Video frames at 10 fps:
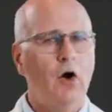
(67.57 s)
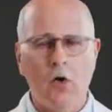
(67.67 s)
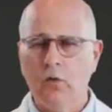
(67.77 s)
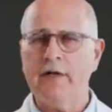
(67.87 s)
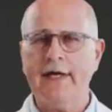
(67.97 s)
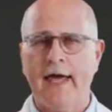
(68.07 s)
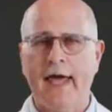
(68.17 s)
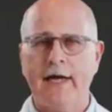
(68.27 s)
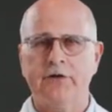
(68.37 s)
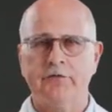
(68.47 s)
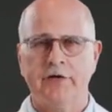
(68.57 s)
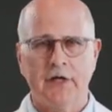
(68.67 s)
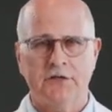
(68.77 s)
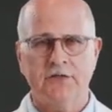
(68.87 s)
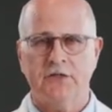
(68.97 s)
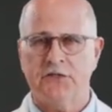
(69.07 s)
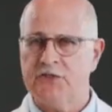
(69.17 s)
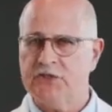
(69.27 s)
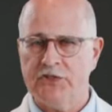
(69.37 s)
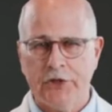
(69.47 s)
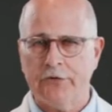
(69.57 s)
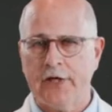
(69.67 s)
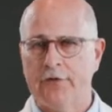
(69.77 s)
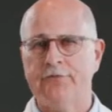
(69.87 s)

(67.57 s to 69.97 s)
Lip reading: only active against the serine